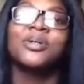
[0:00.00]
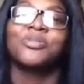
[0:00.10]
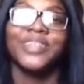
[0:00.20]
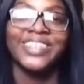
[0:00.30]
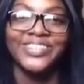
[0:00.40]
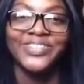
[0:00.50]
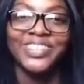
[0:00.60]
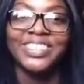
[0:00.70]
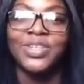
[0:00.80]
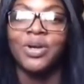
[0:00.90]
But
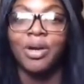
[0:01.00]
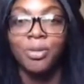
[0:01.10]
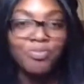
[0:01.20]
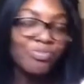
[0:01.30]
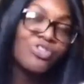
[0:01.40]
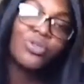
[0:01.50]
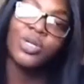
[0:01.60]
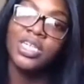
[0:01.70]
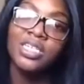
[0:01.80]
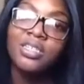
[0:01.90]
anyways, okay. So
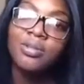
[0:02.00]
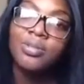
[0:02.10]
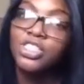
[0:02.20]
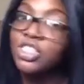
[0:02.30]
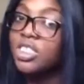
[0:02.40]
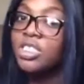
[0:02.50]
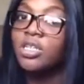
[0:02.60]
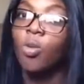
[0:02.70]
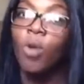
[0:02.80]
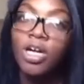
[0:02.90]
she ended
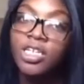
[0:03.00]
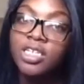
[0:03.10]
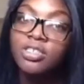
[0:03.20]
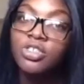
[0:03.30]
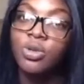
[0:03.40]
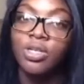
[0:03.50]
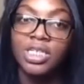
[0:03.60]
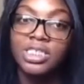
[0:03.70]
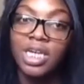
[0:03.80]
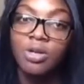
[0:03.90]
up walking to her
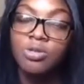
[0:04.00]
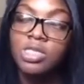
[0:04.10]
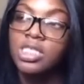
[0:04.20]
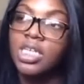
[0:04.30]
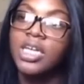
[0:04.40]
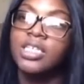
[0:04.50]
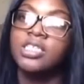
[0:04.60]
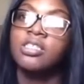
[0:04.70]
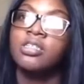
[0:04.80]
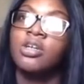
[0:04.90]
cousin's house, and
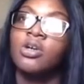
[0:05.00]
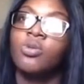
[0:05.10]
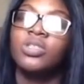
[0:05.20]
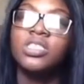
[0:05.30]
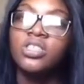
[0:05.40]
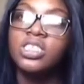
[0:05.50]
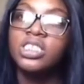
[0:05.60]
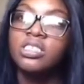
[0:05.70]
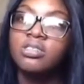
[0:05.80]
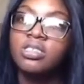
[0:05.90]
was it her
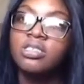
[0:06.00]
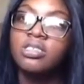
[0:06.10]
cousin's house?